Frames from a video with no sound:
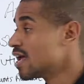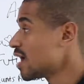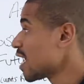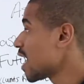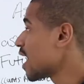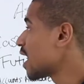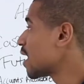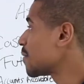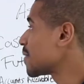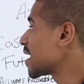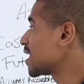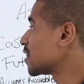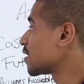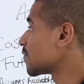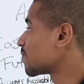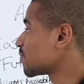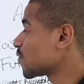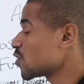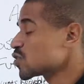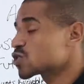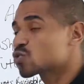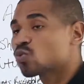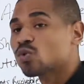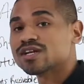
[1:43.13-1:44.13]
And the
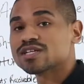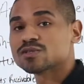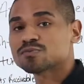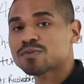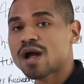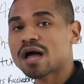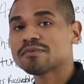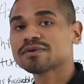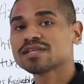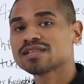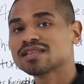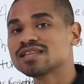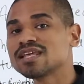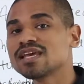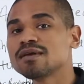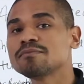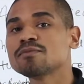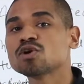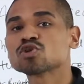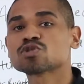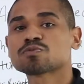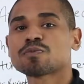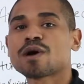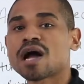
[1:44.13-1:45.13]
first one is probably the
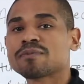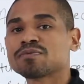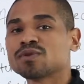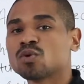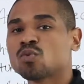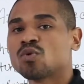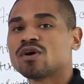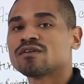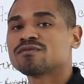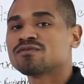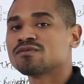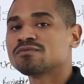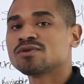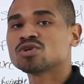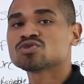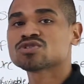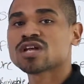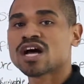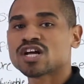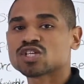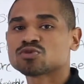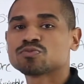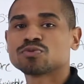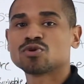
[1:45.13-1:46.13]
most popular one for most
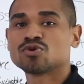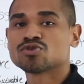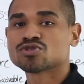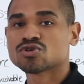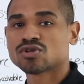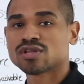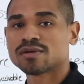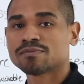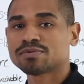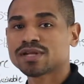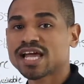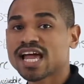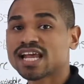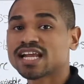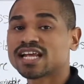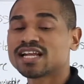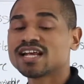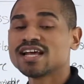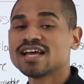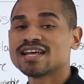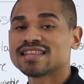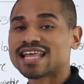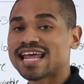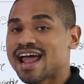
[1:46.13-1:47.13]
entrepreneurs on the planet
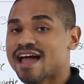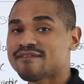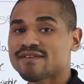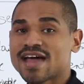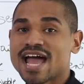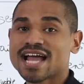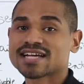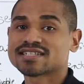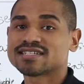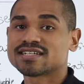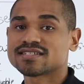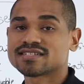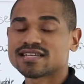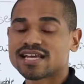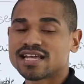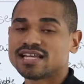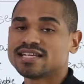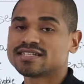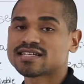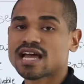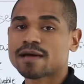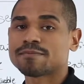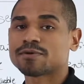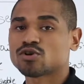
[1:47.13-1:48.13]
that have access to any
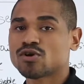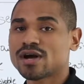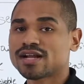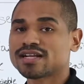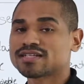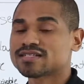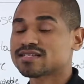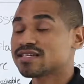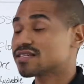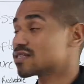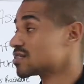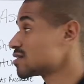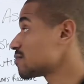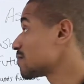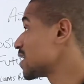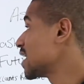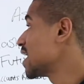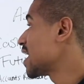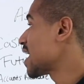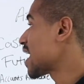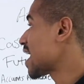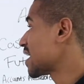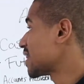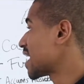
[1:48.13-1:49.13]
type of credit system,
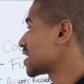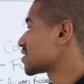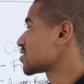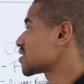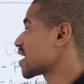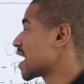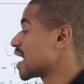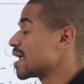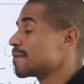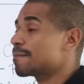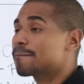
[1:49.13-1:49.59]
and that's a